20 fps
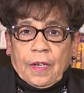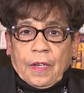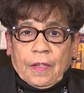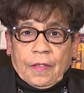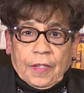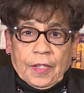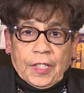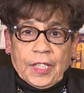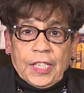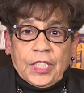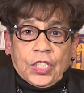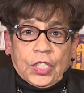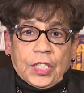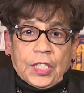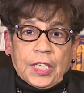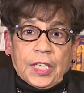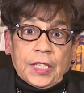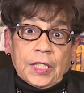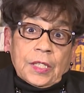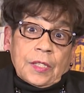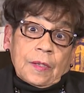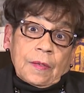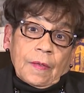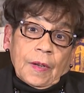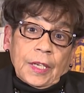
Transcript: the legislature,